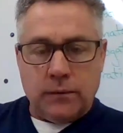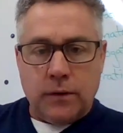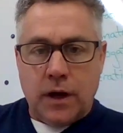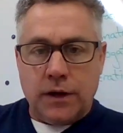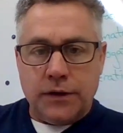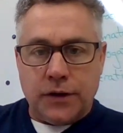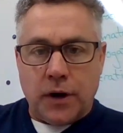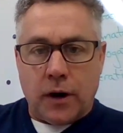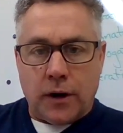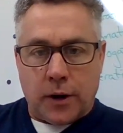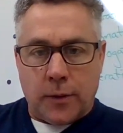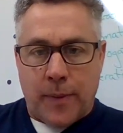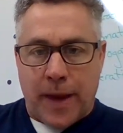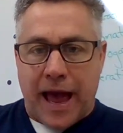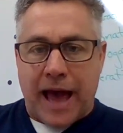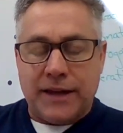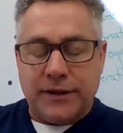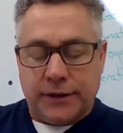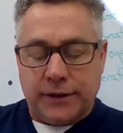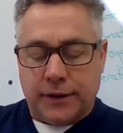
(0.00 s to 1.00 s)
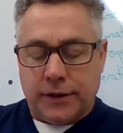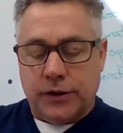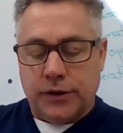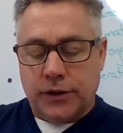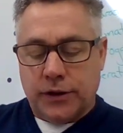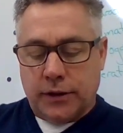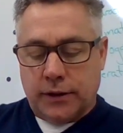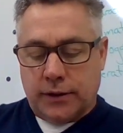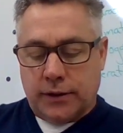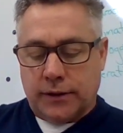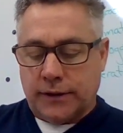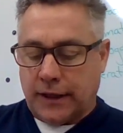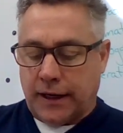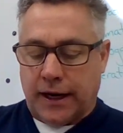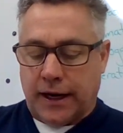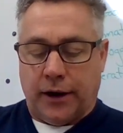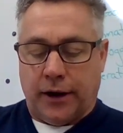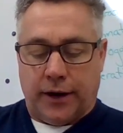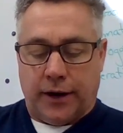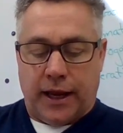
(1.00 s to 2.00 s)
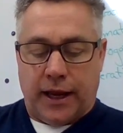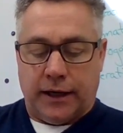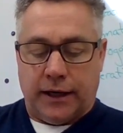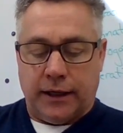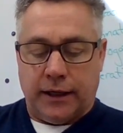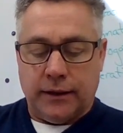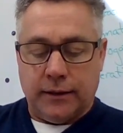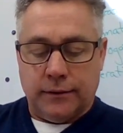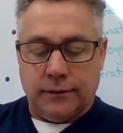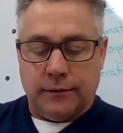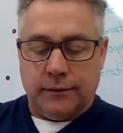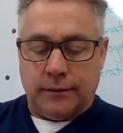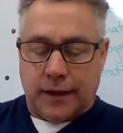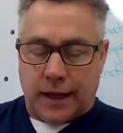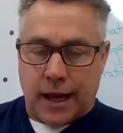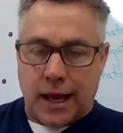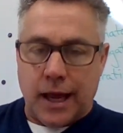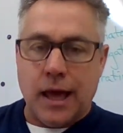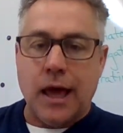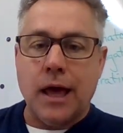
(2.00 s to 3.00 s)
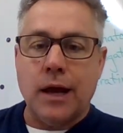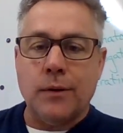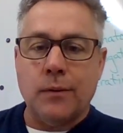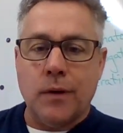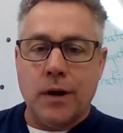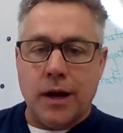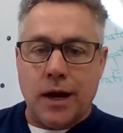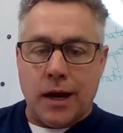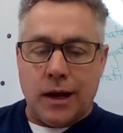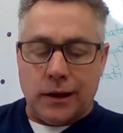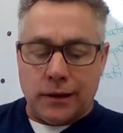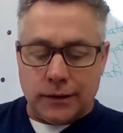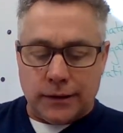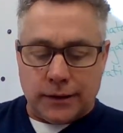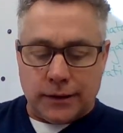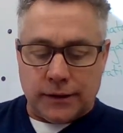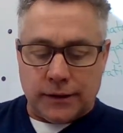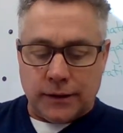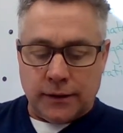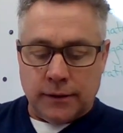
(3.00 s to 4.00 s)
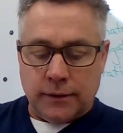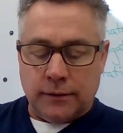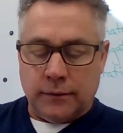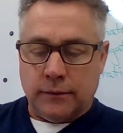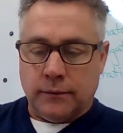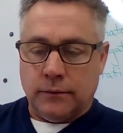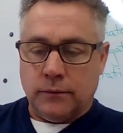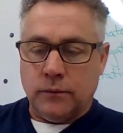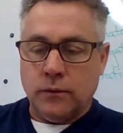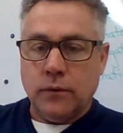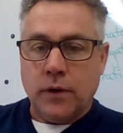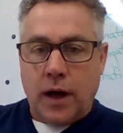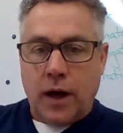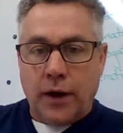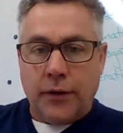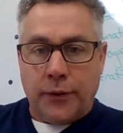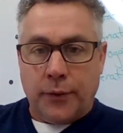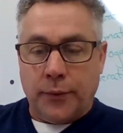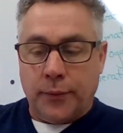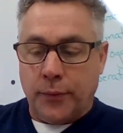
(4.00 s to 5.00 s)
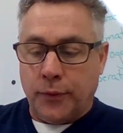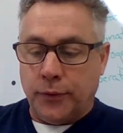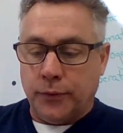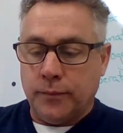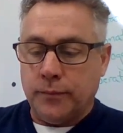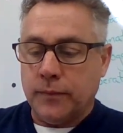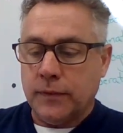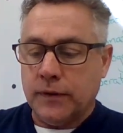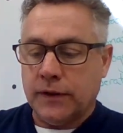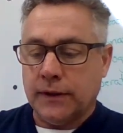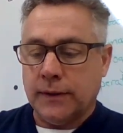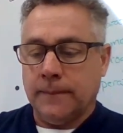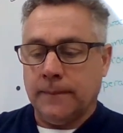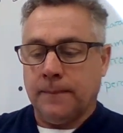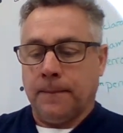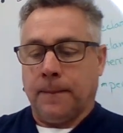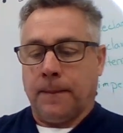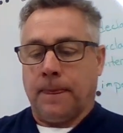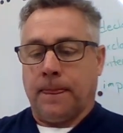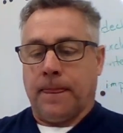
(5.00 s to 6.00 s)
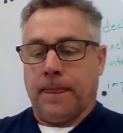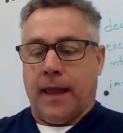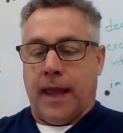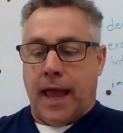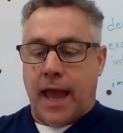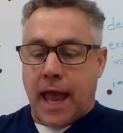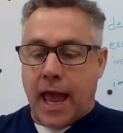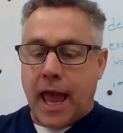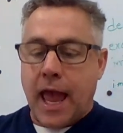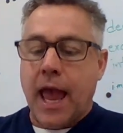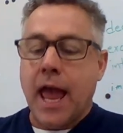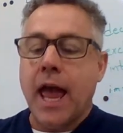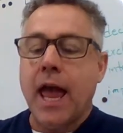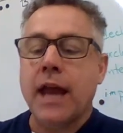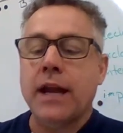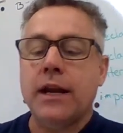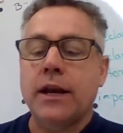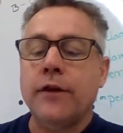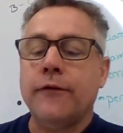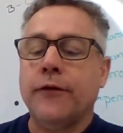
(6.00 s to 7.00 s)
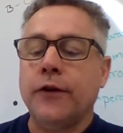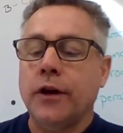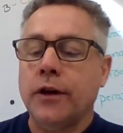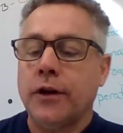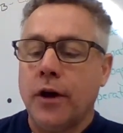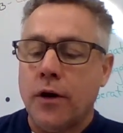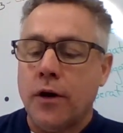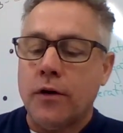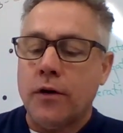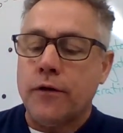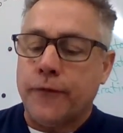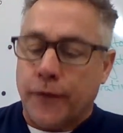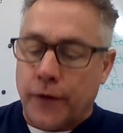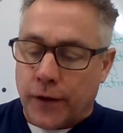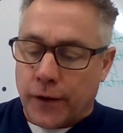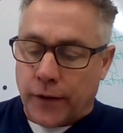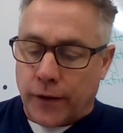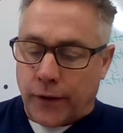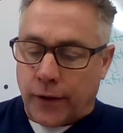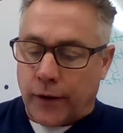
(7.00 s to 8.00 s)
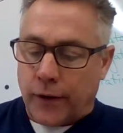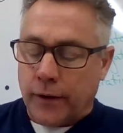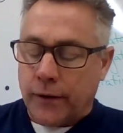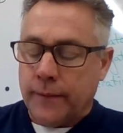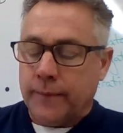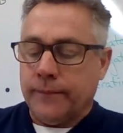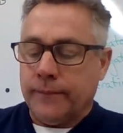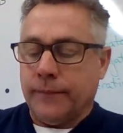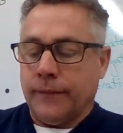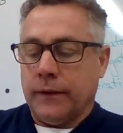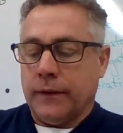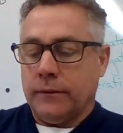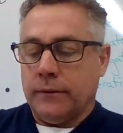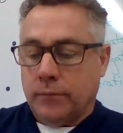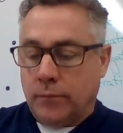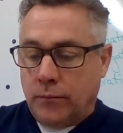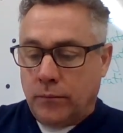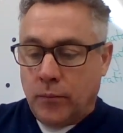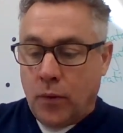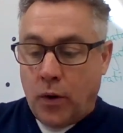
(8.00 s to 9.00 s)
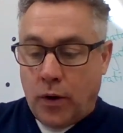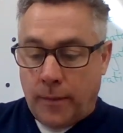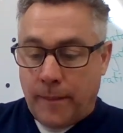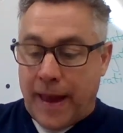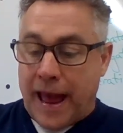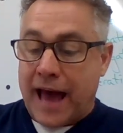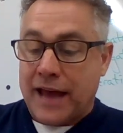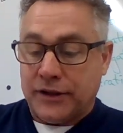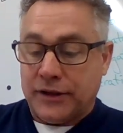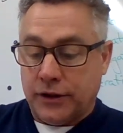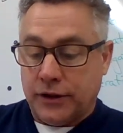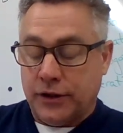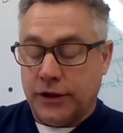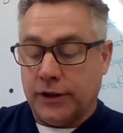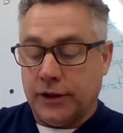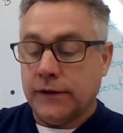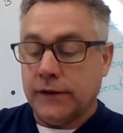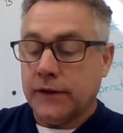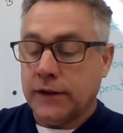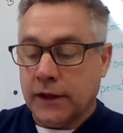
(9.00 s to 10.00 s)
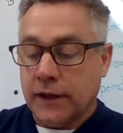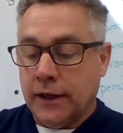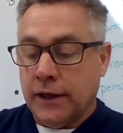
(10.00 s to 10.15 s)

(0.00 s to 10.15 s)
A dark passage, said Arrietty. And what else? Other rooms. And if you go further? More passages.